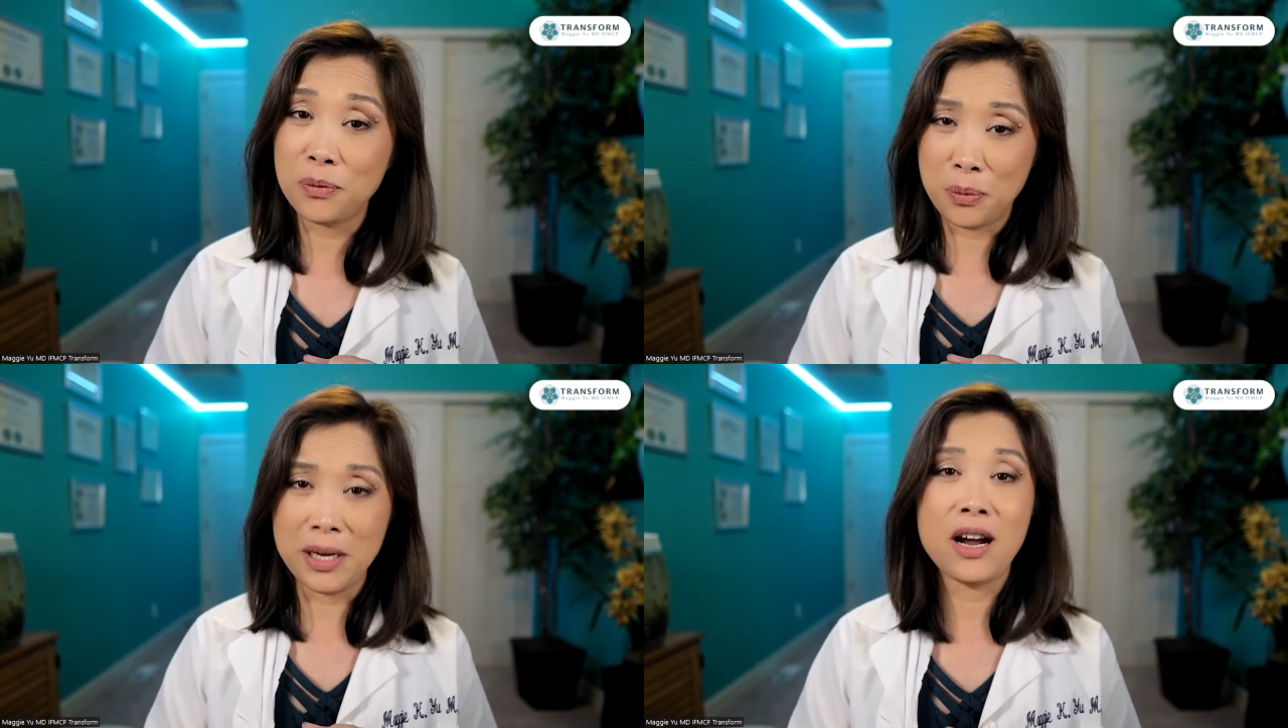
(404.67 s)

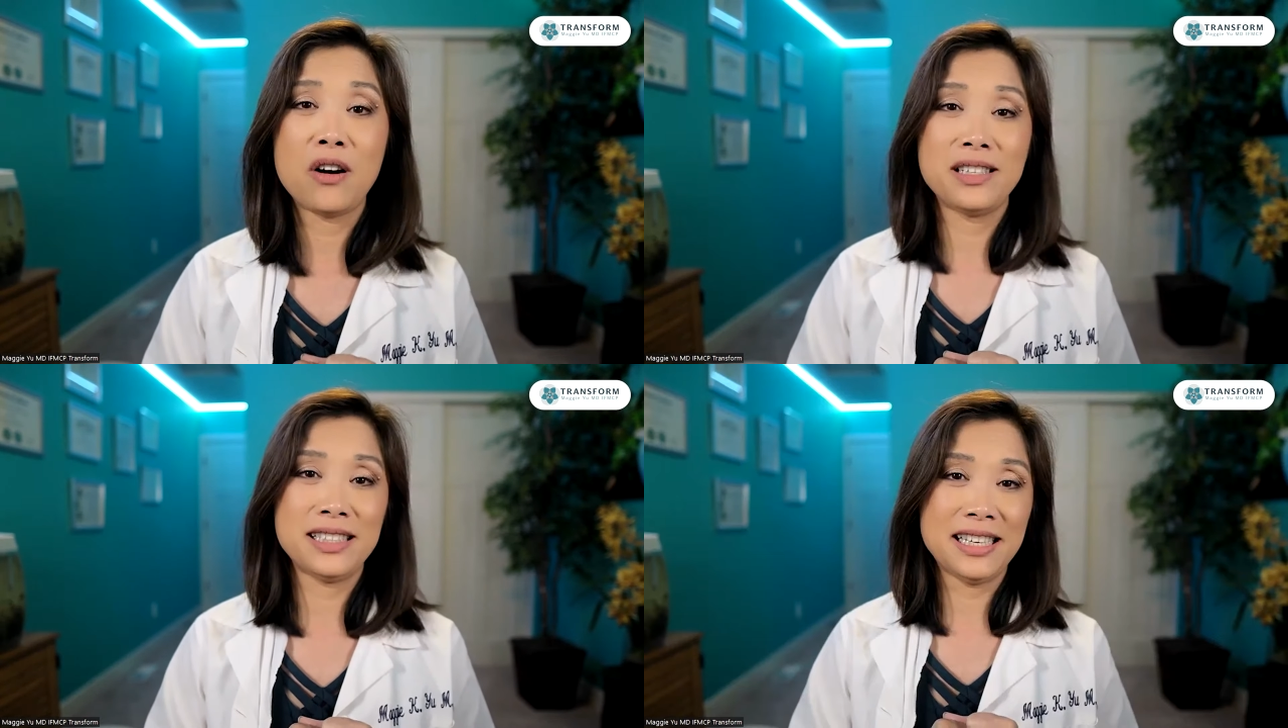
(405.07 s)
we
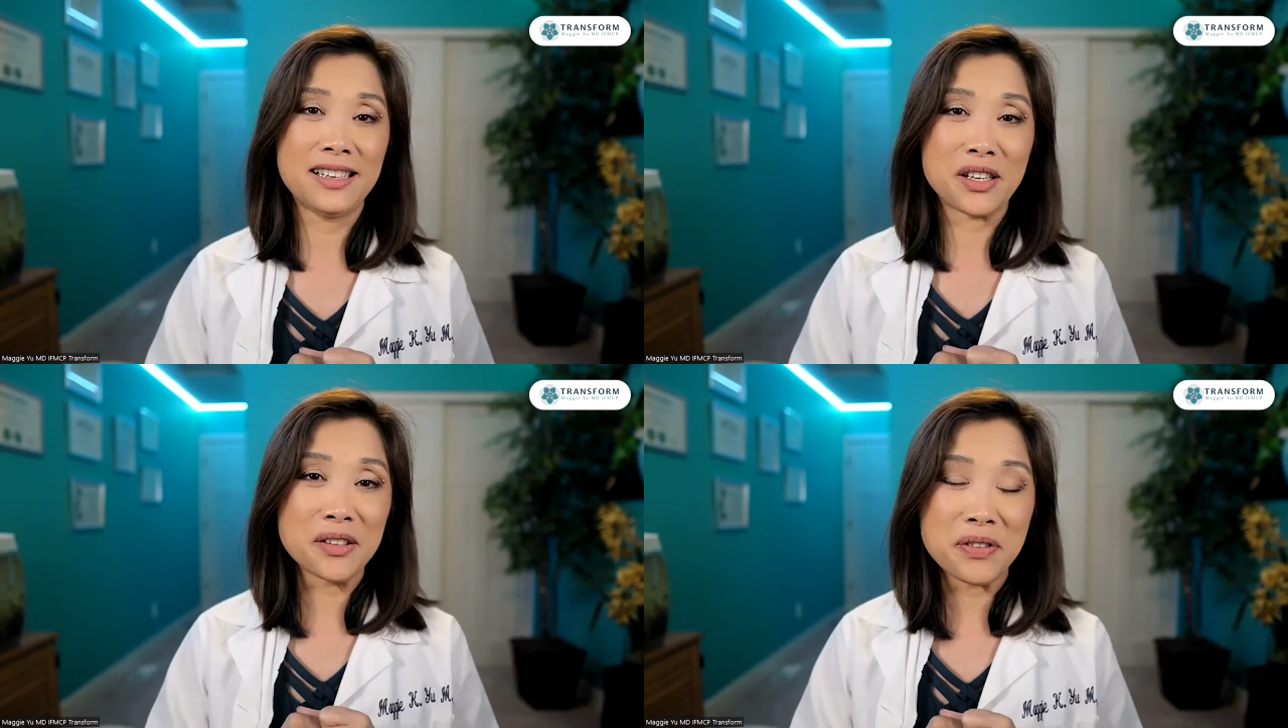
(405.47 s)
are indeed
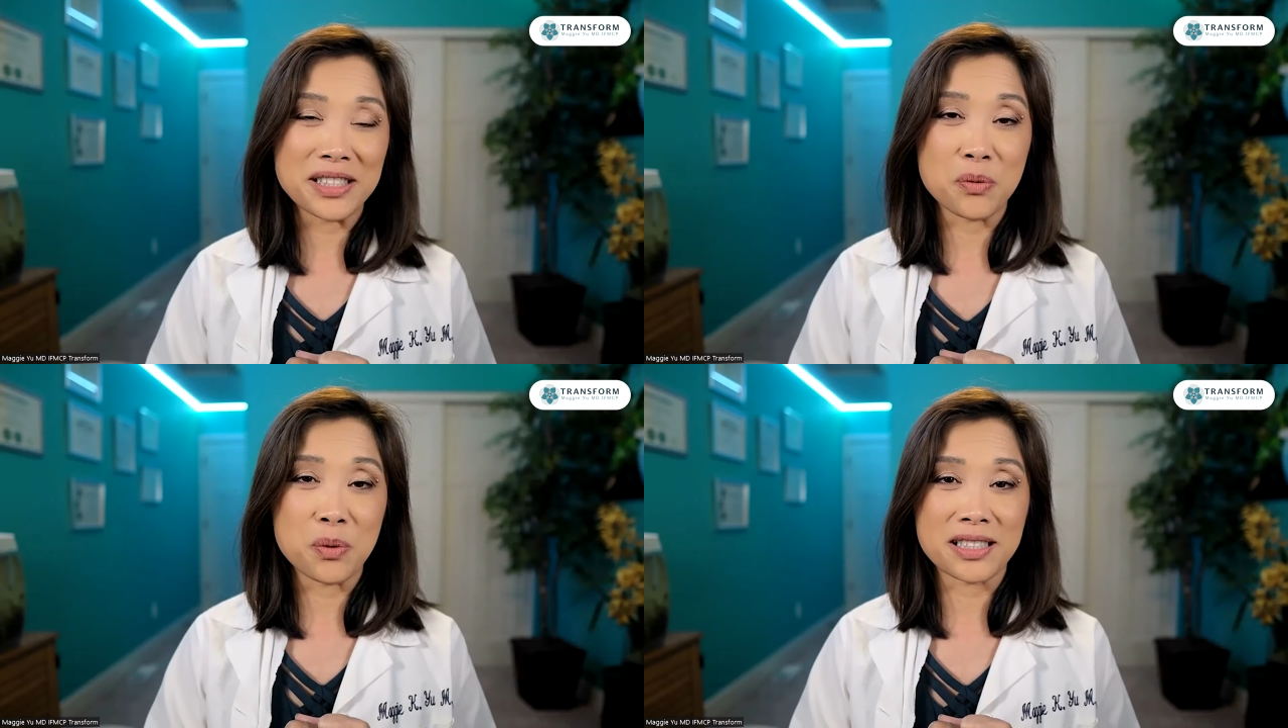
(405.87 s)
a good
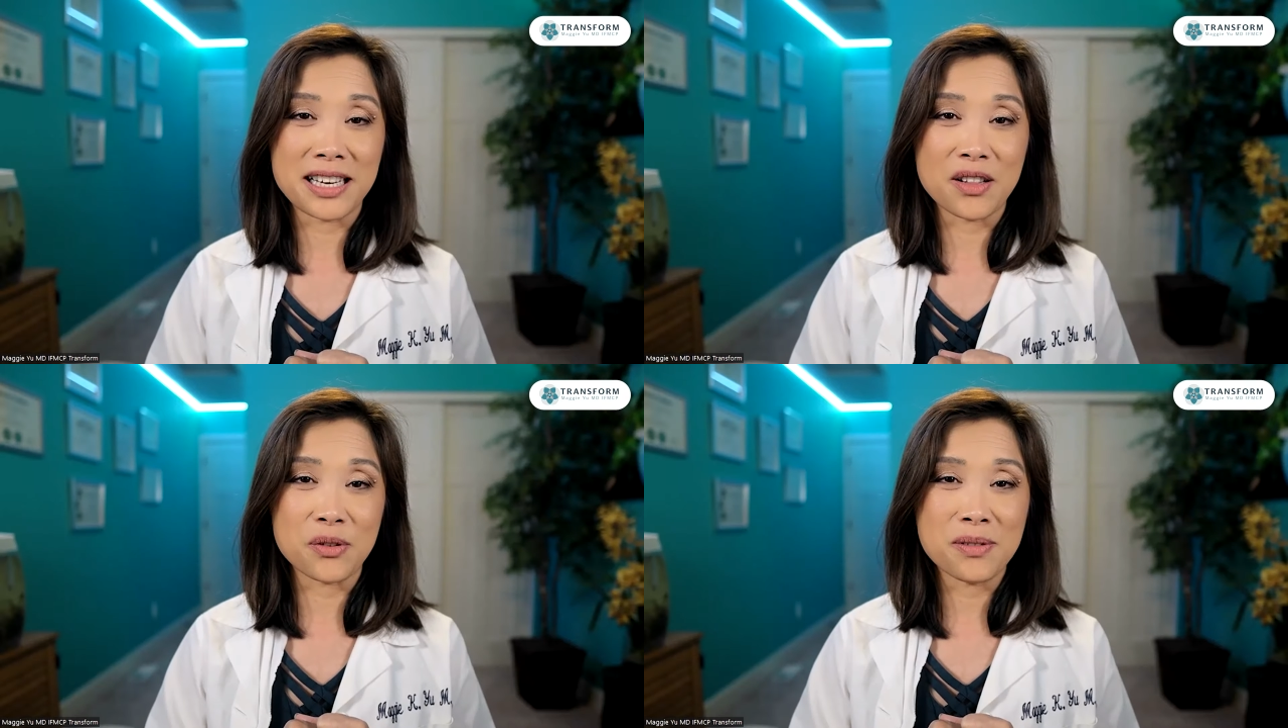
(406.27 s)
fit to work
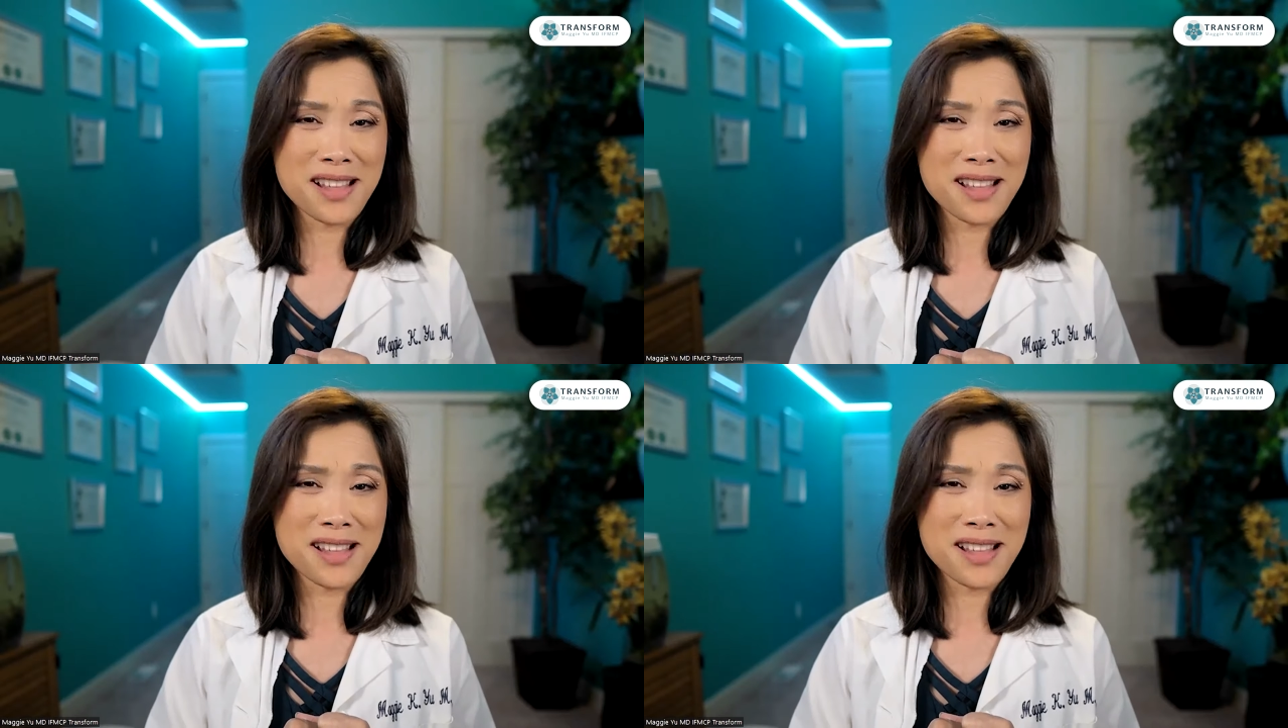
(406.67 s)
together.